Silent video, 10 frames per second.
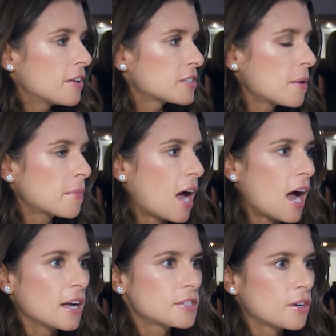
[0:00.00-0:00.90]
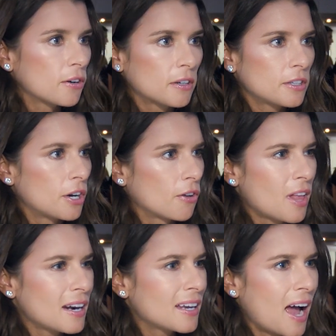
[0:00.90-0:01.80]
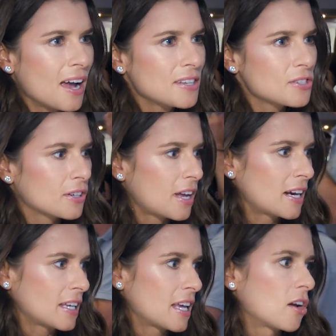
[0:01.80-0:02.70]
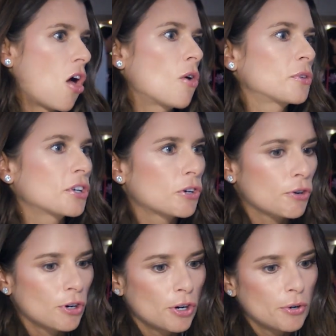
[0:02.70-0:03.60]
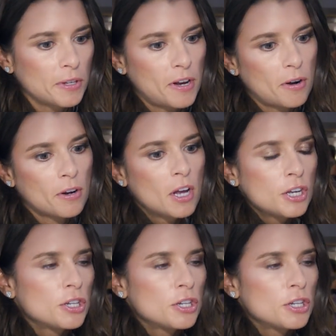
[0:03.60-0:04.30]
some guys are, you know, a lot of guys are kind of get along with their crew and they're,